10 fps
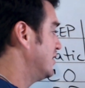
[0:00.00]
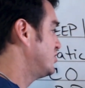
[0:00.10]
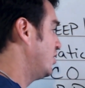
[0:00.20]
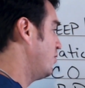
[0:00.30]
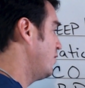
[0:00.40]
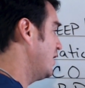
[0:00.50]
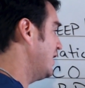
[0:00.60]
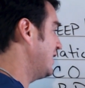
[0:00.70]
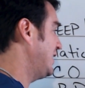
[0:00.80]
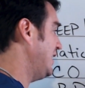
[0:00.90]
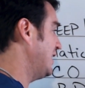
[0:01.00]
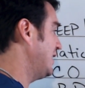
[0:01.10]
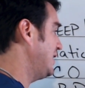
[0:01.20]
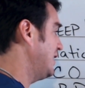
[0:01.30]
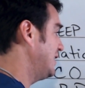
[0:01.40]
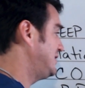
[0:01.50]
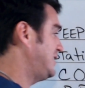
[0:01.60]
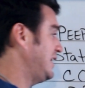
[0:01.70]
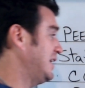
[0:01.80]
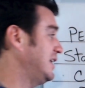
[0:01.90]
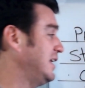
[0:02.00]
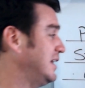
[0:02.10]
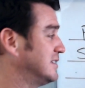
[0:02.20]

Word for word: So again, 10